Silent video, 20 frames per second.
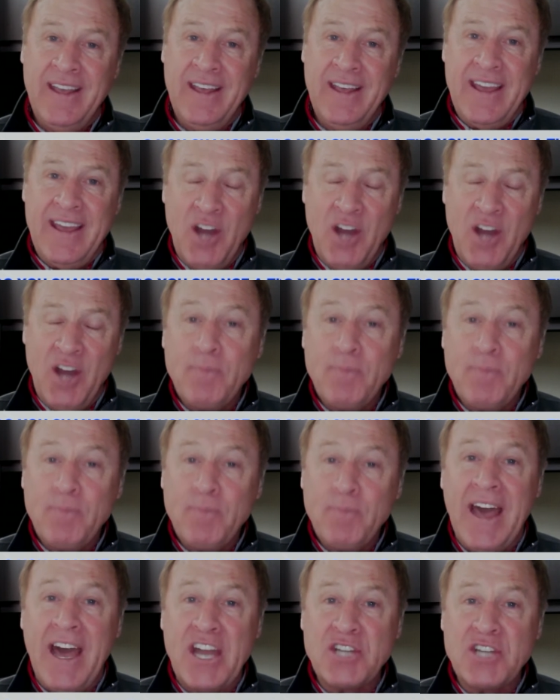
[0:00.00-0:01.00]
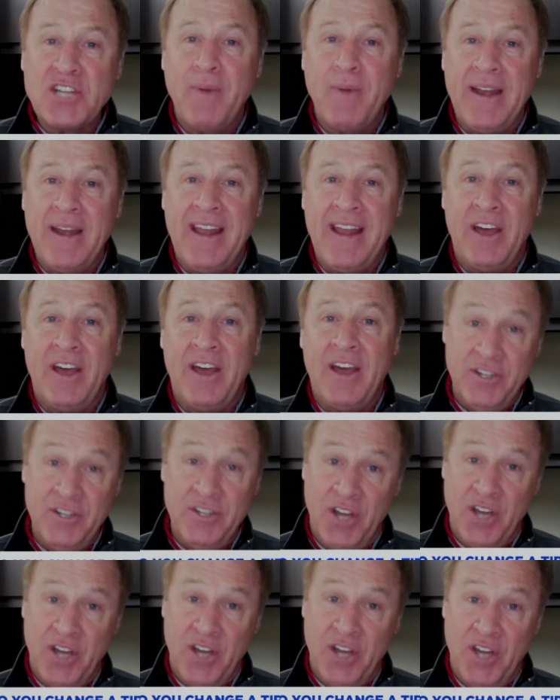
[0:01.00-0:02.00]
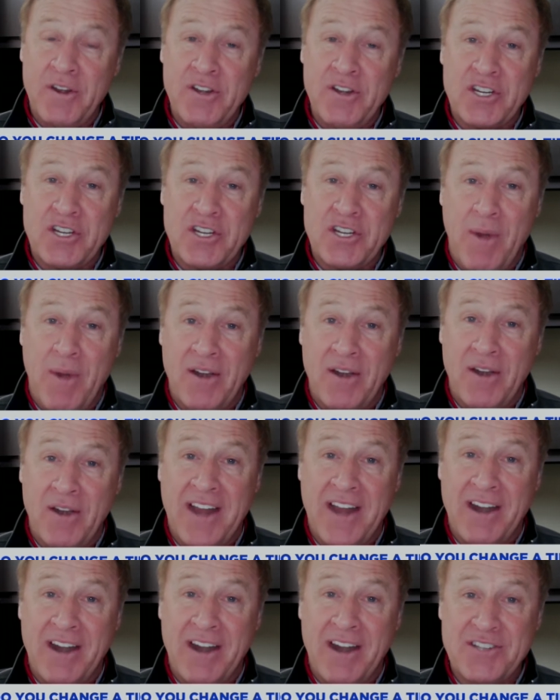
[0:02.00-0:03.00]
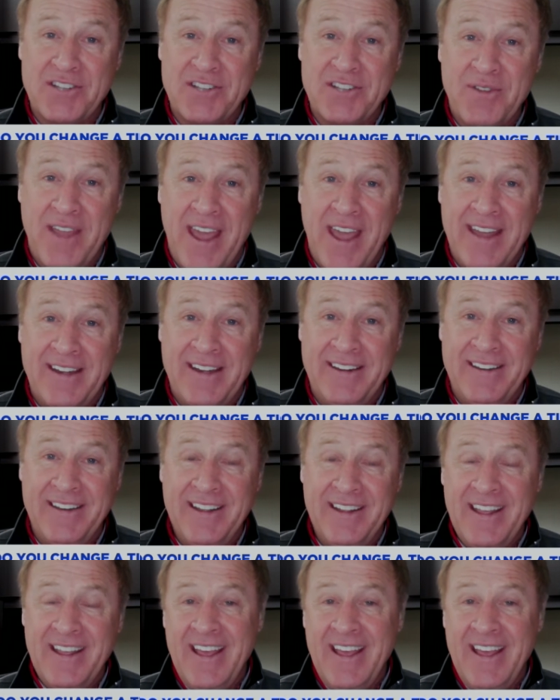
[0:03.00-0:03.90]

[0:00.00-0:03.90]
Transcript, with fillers: and hope to gosh by now you know where your spare tire is located,